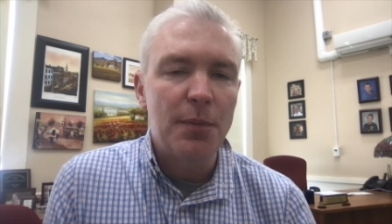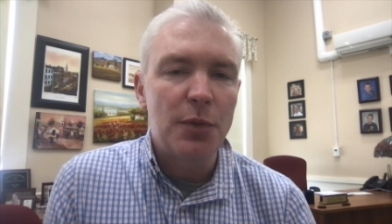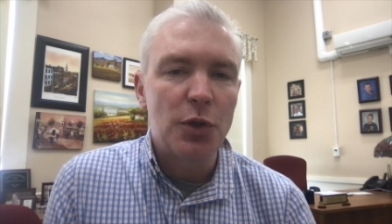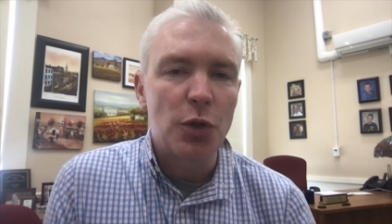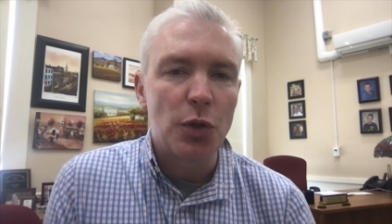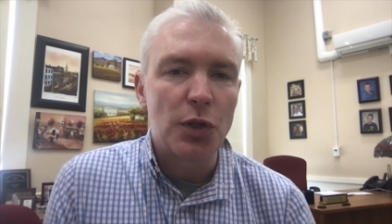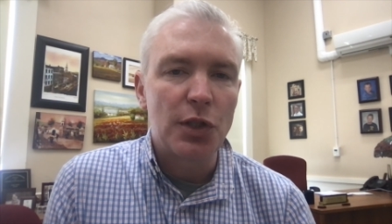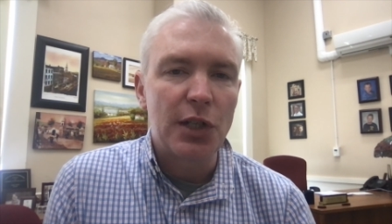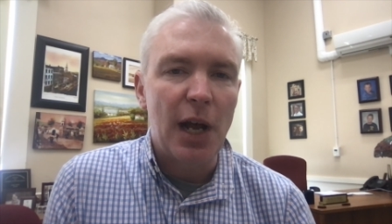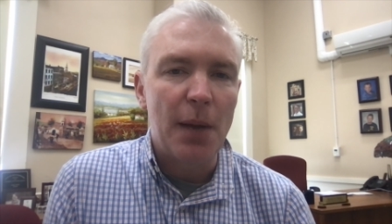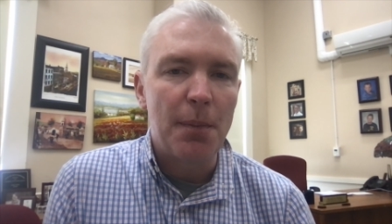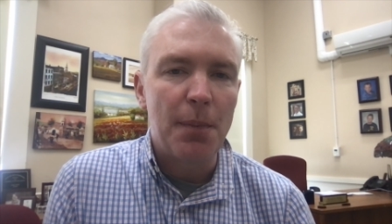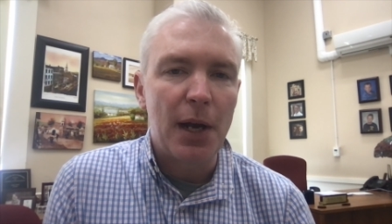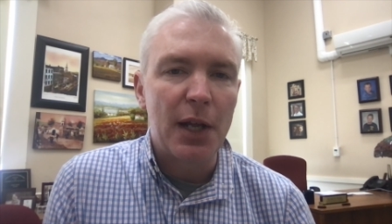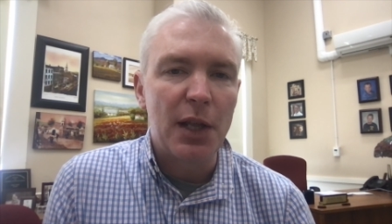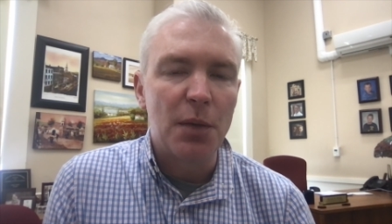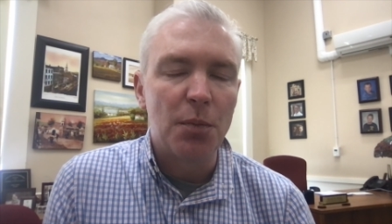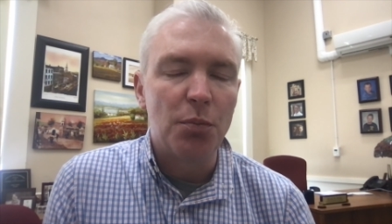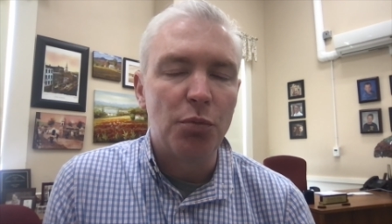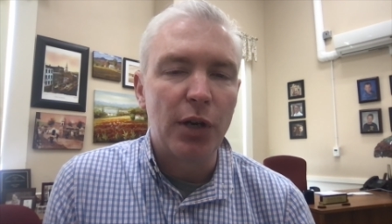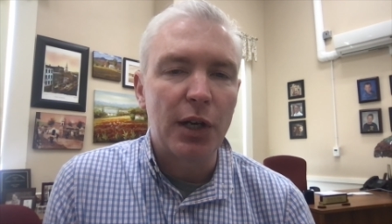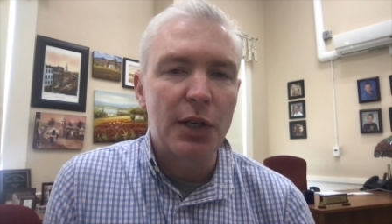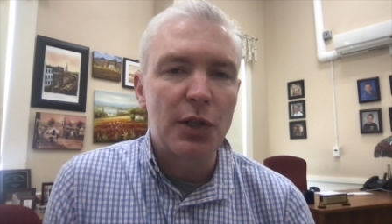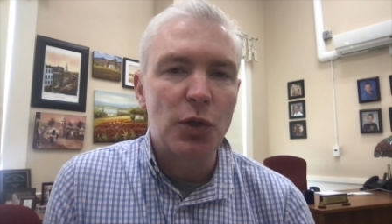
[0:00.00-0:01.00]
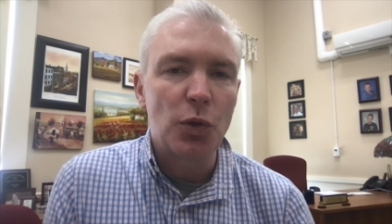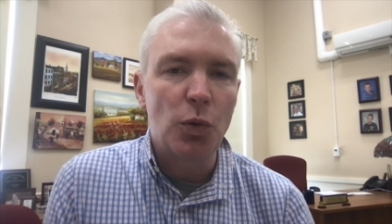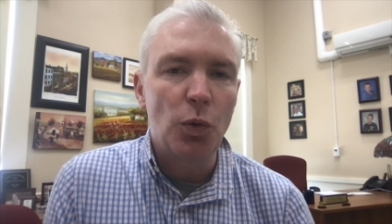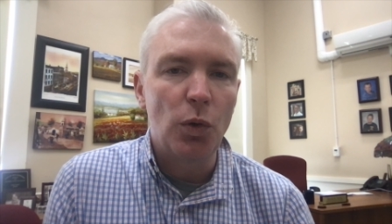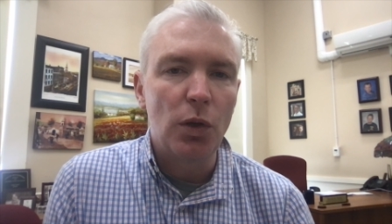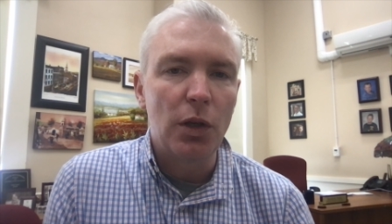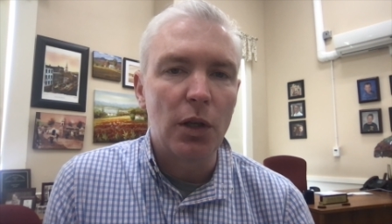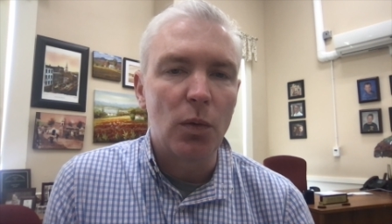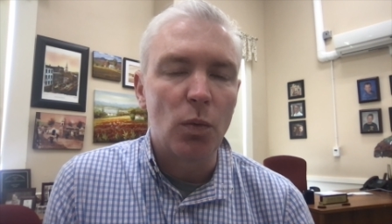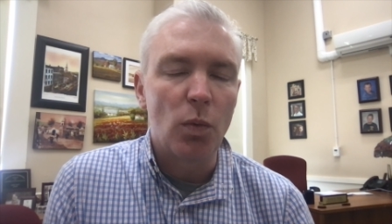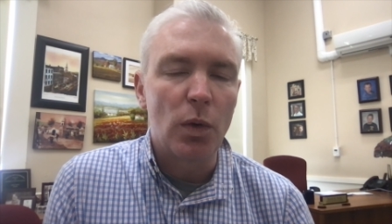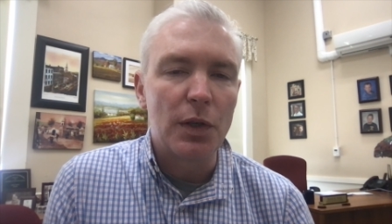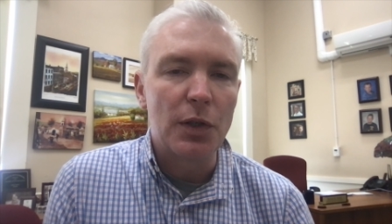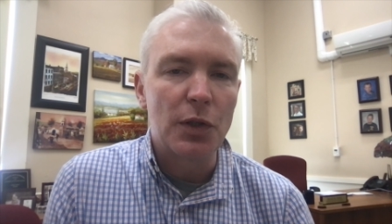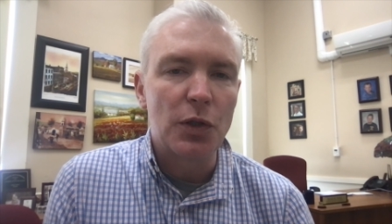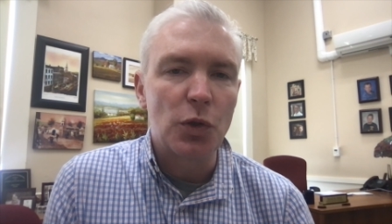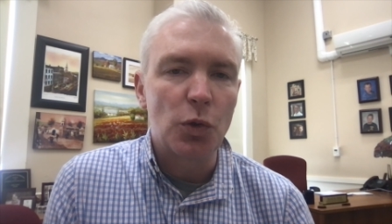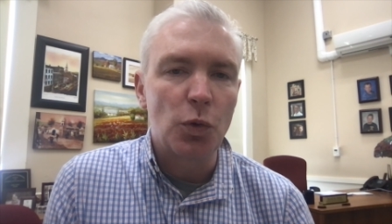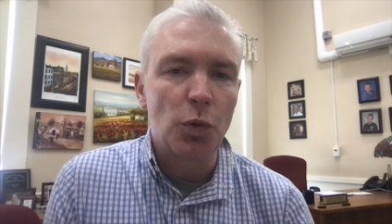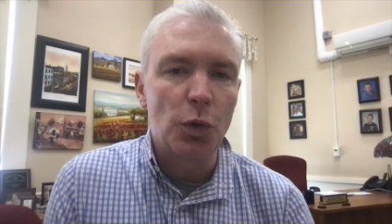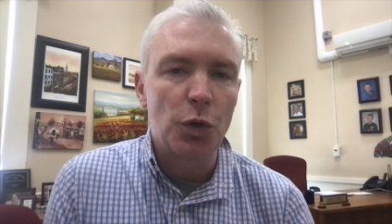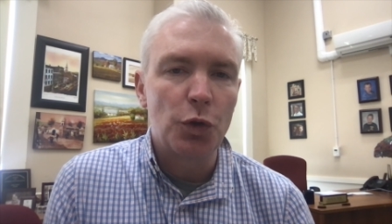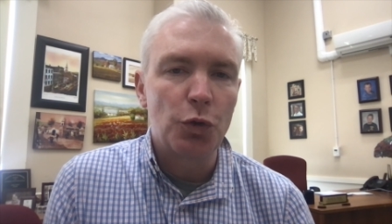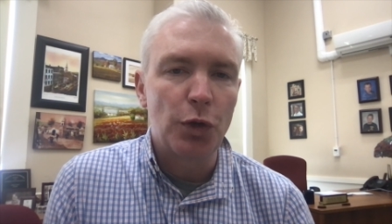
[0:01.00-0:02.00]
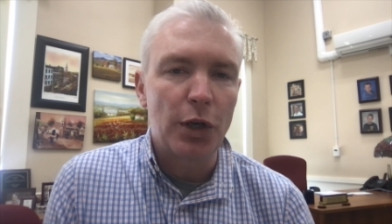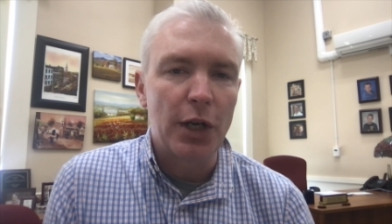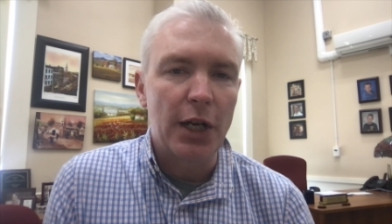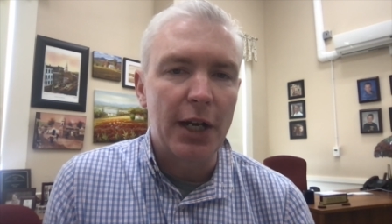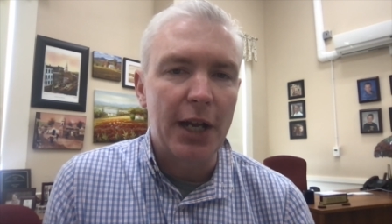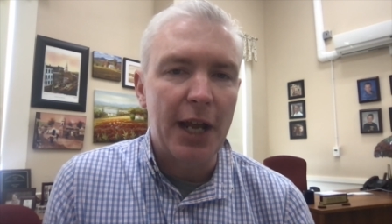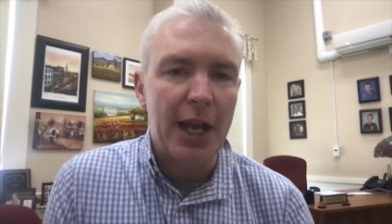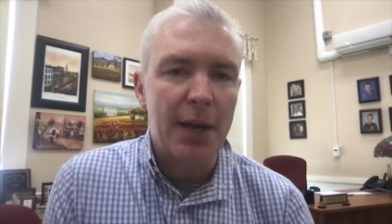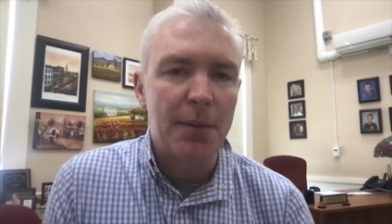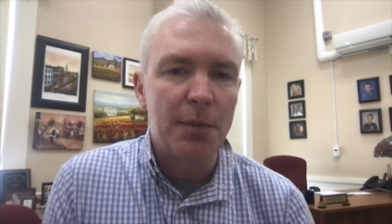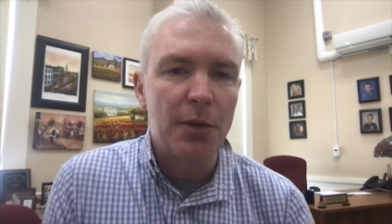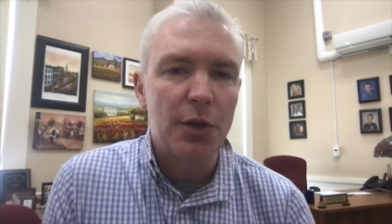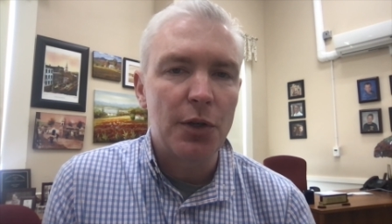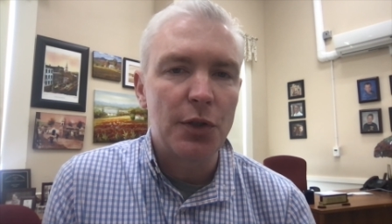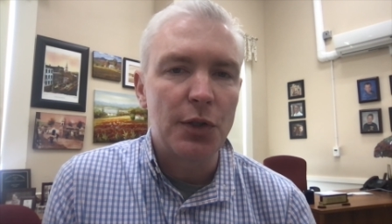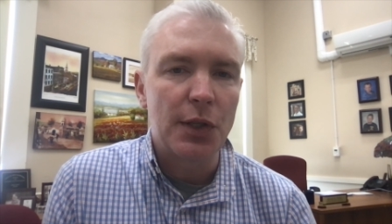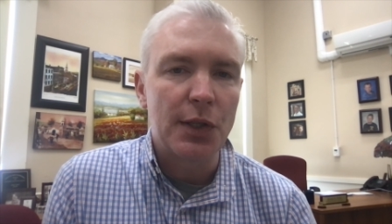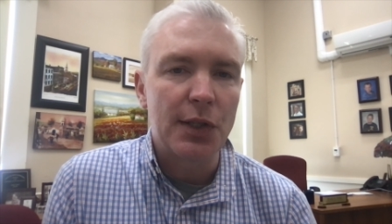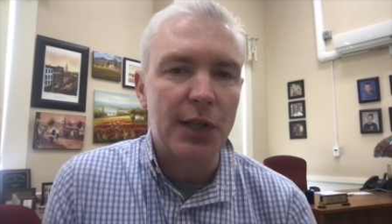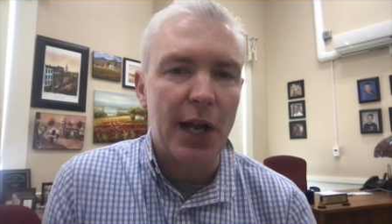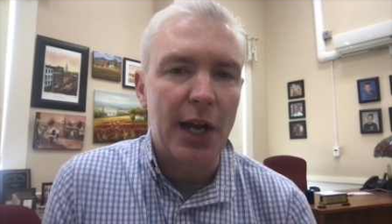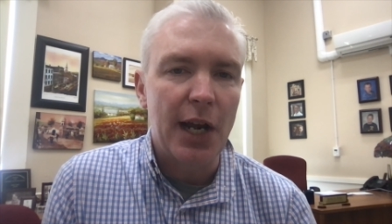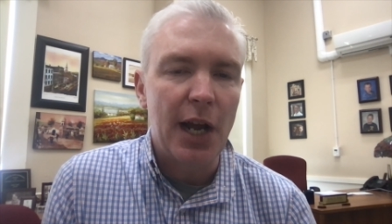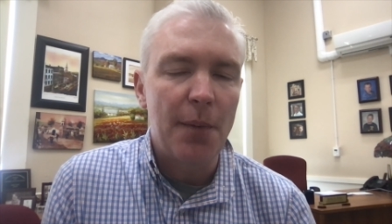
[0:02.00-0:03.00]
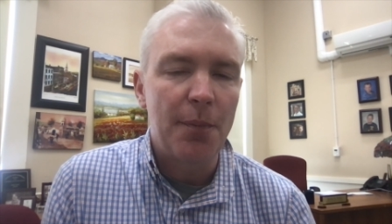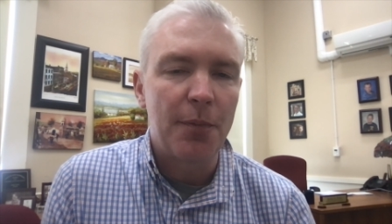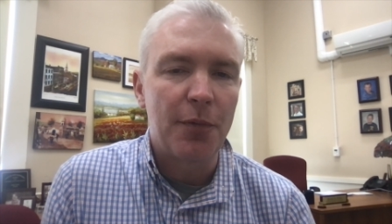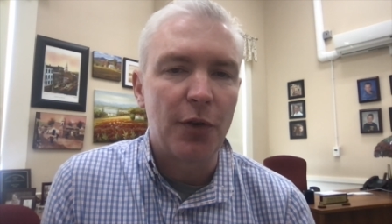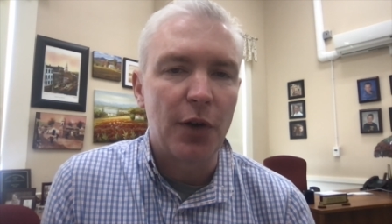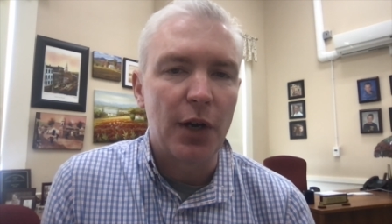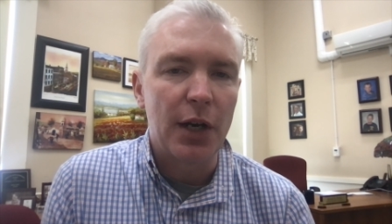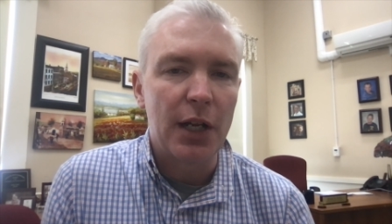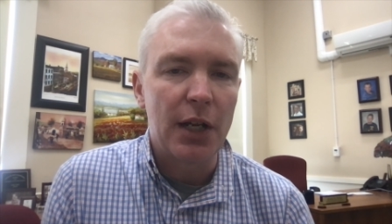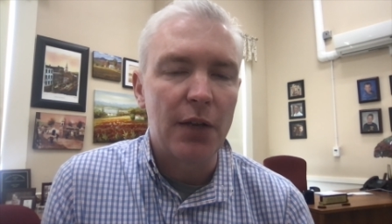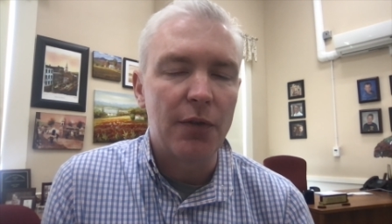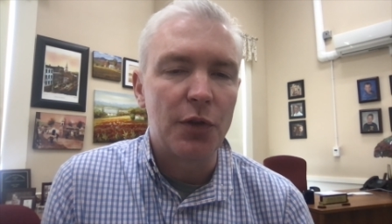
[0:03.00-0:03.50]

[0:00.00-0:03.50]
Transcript: So stop by the Brick School at 1 School Street in Amherst to sign up for any